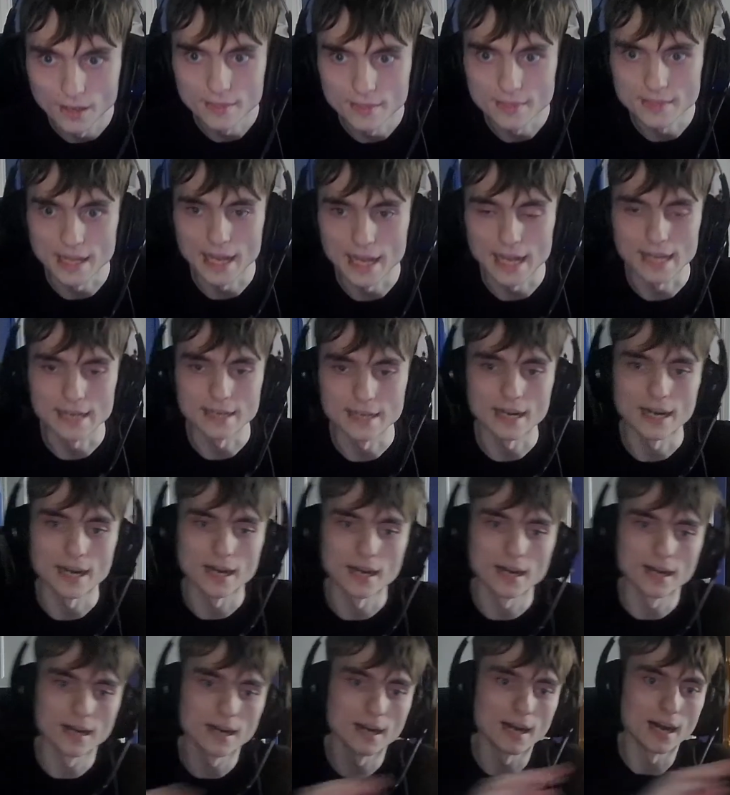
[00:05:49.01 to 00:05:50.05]
that
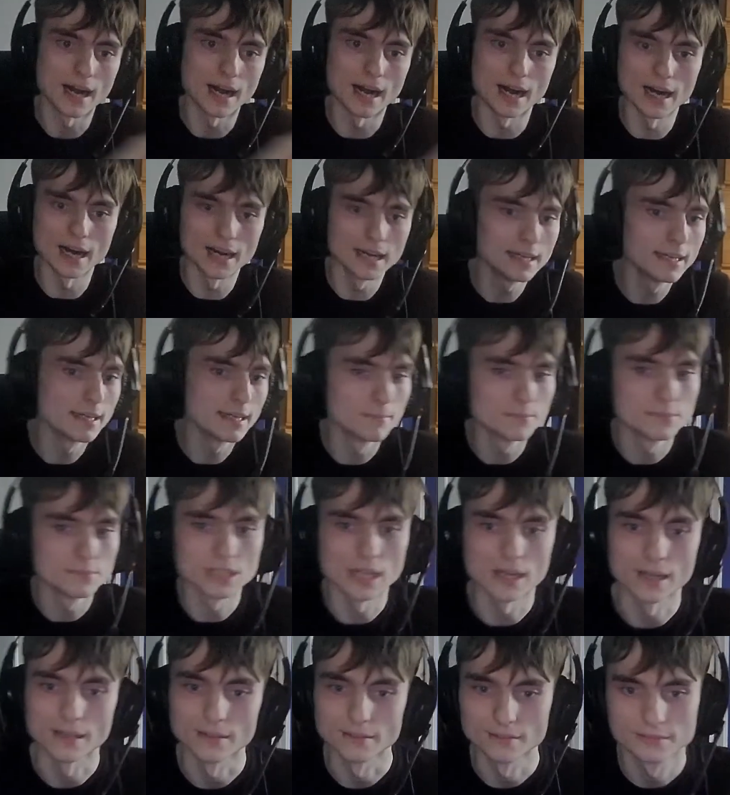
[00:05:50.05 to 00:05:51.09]
I am
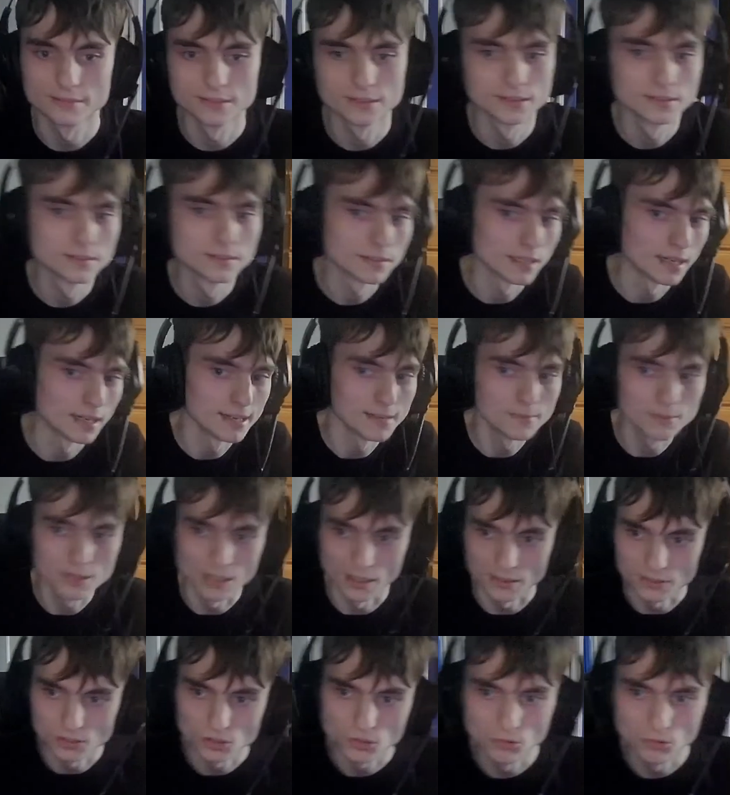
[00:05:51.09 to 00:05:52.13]
done
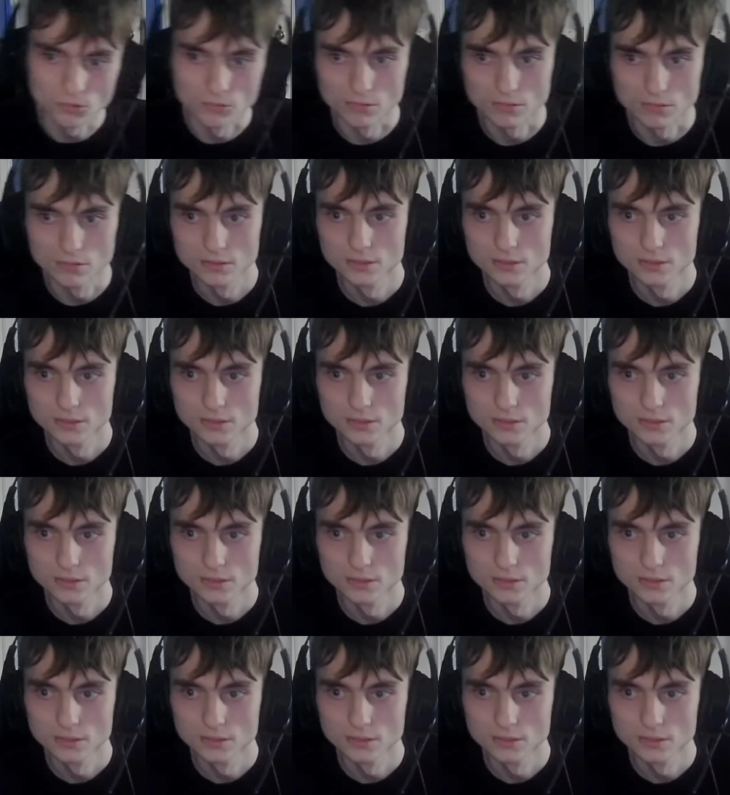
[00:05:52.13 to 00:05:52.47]
school.